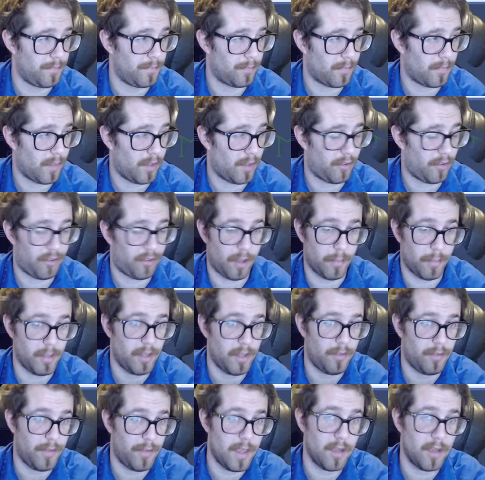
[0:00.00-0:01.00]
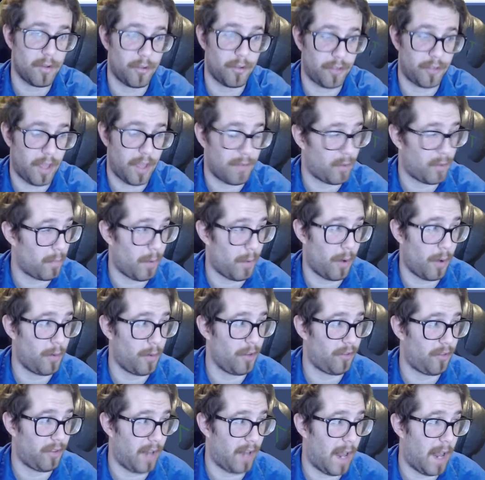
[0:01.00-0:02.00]
some of these vehicles have
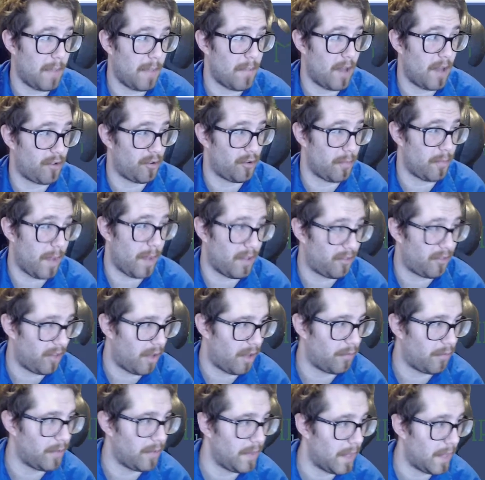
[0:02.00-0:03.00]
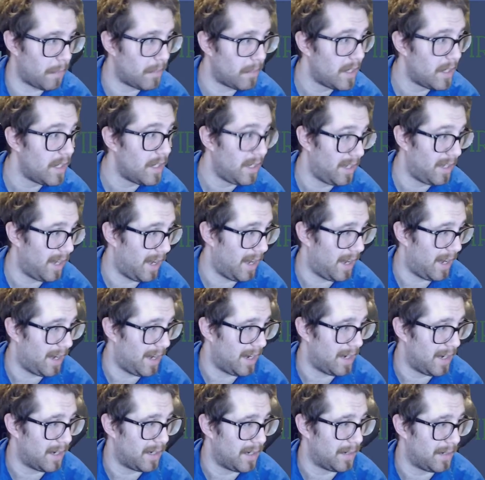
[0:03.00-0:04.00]
components that I measured myself in them.
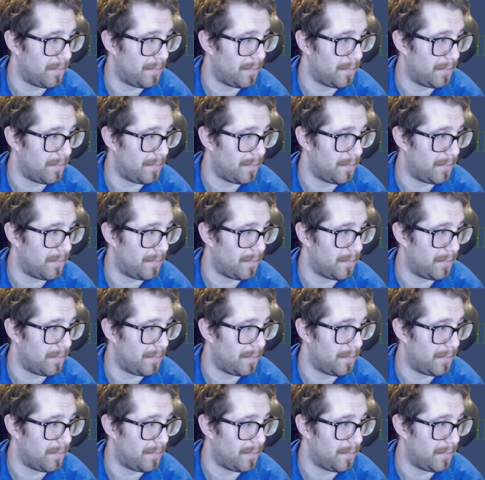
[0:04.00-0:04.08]
I